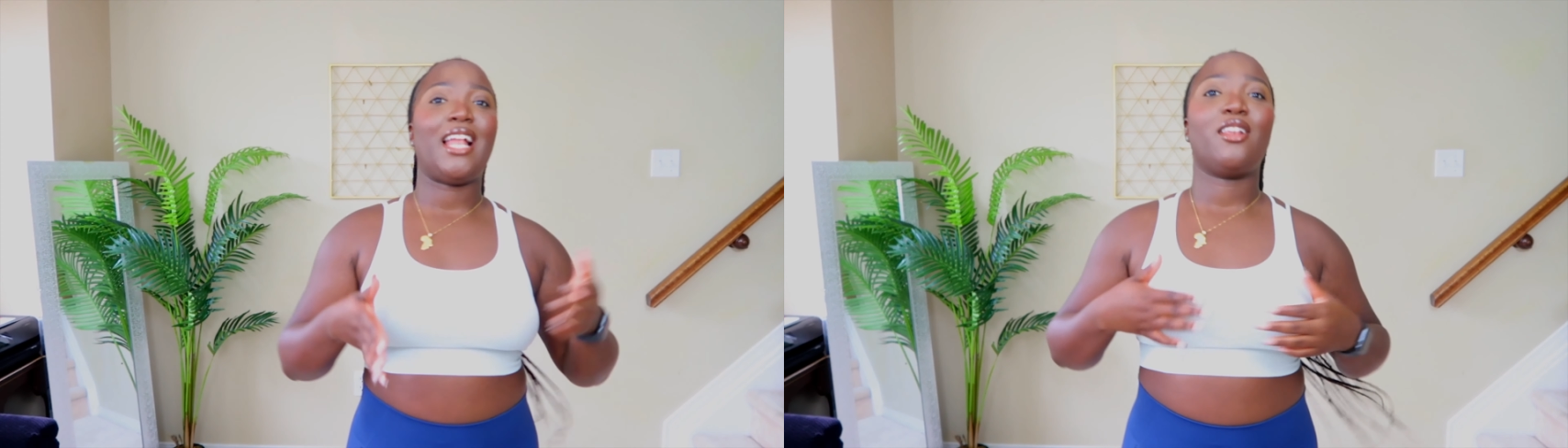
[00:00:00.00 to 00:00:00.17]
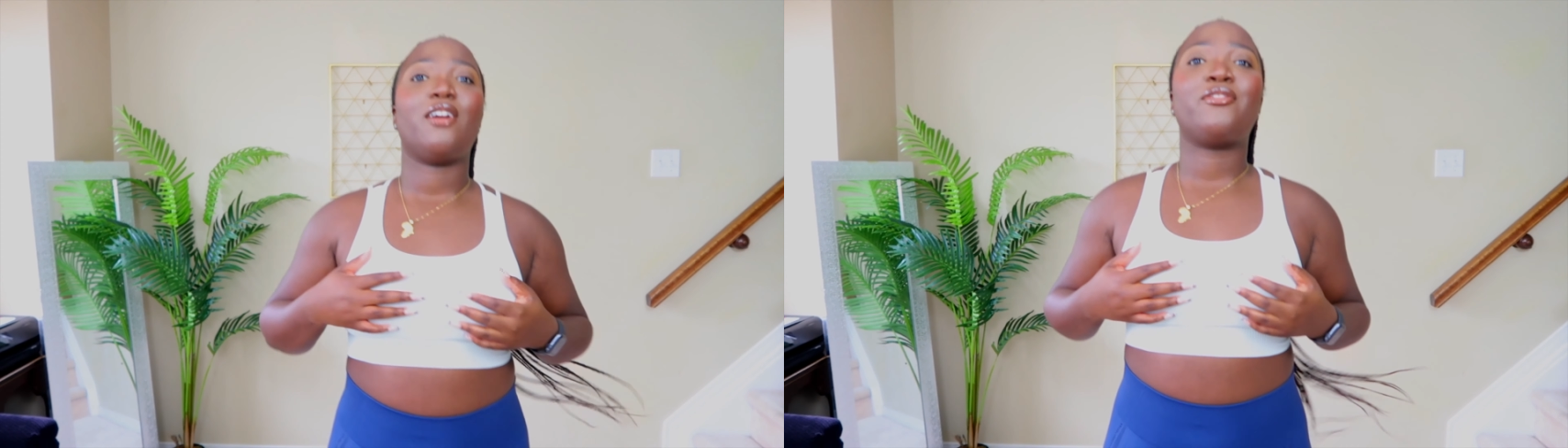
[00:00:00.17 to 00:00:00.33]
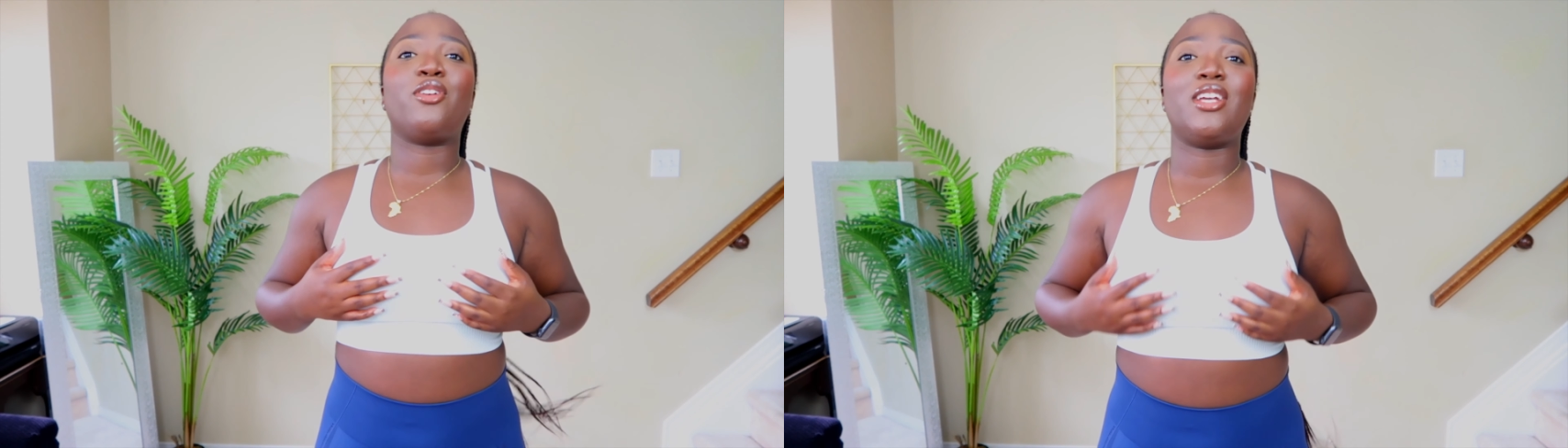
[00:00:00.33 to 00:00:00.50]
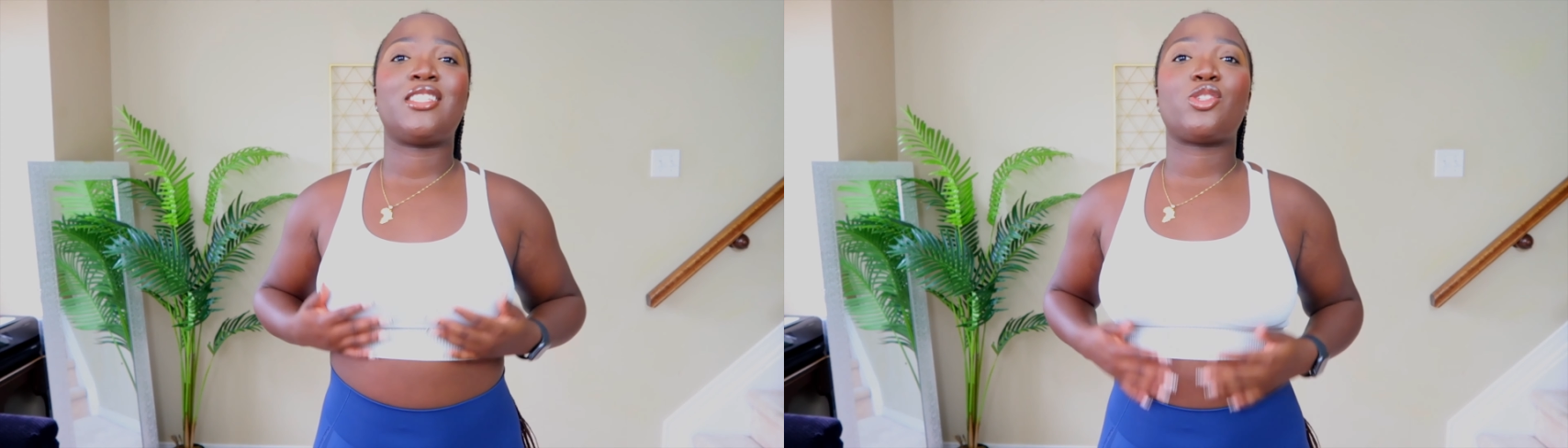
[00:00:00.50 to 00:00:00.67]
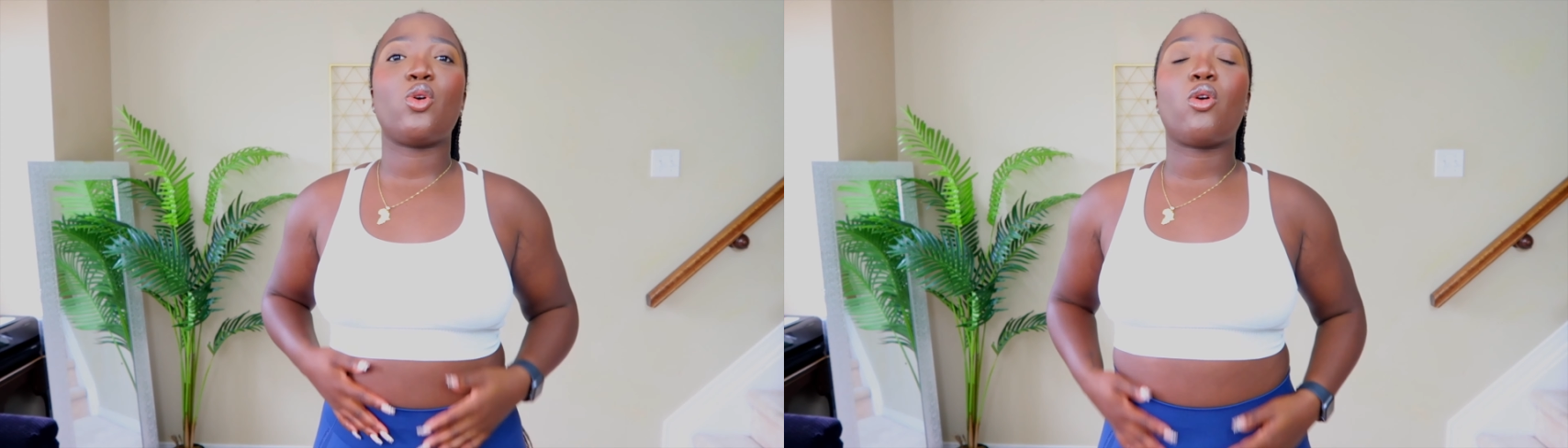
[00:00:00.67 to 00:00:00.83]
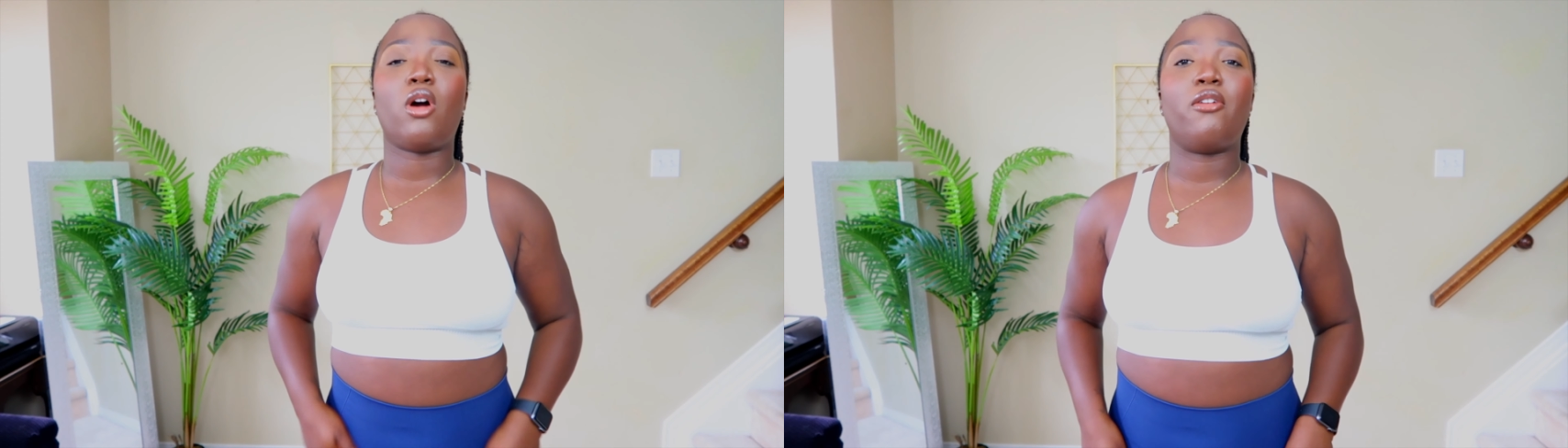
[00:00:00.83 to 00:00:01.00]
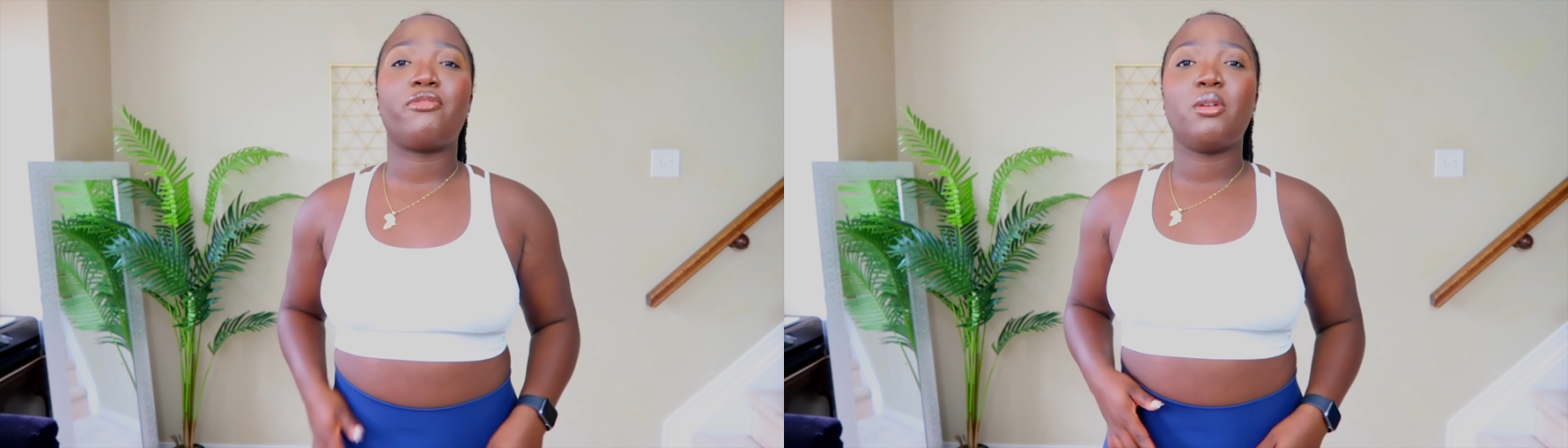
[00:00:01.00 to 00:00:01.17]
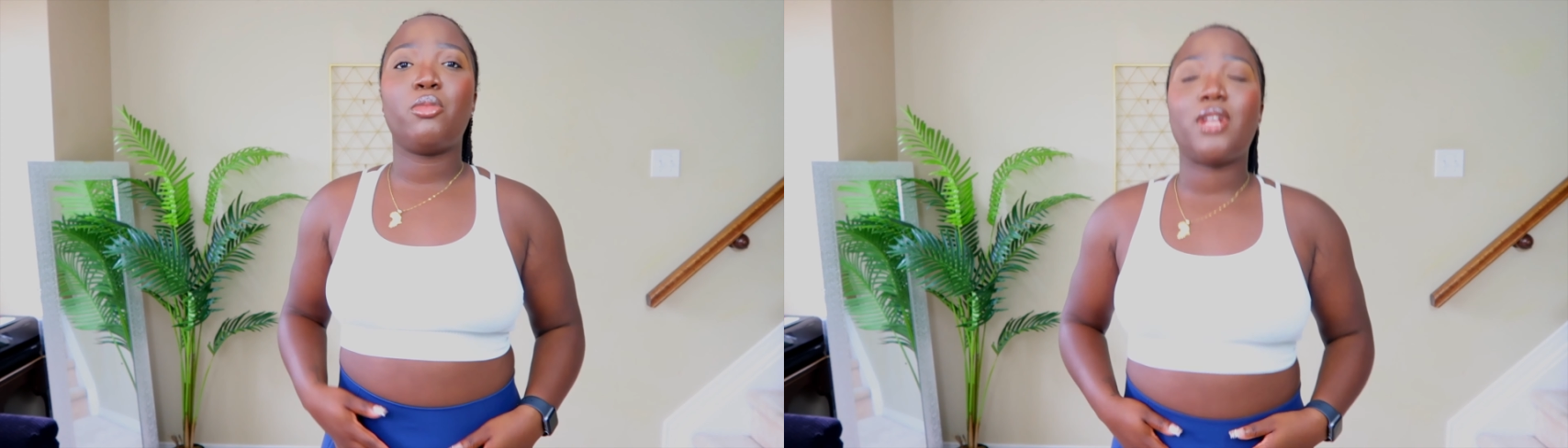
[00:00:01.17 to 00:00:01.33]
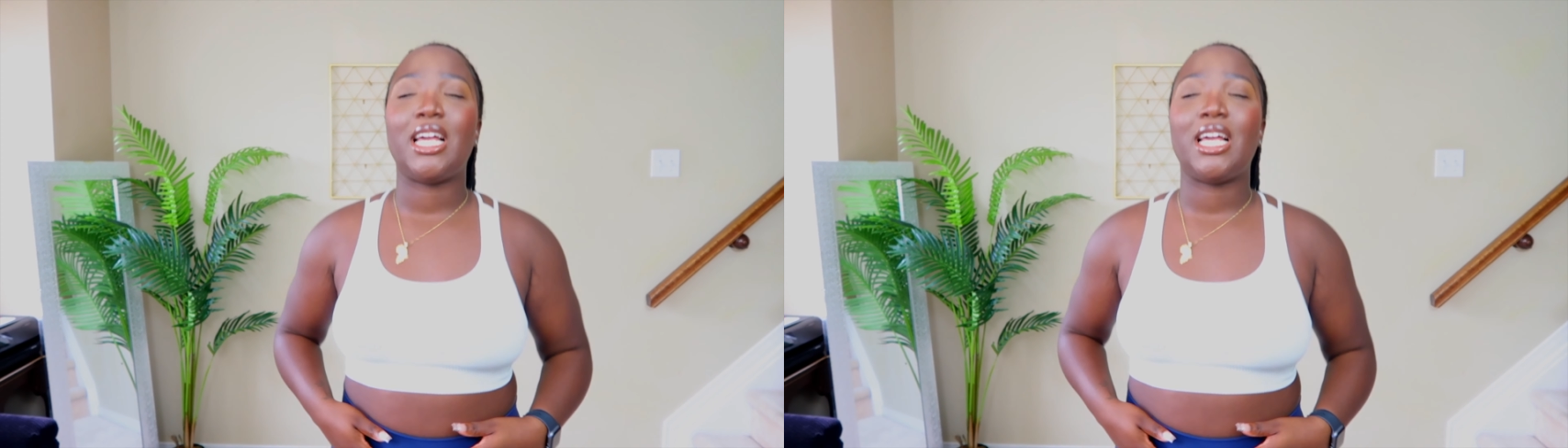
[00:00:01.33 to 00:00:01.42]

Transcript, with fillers: love the it's so comfortable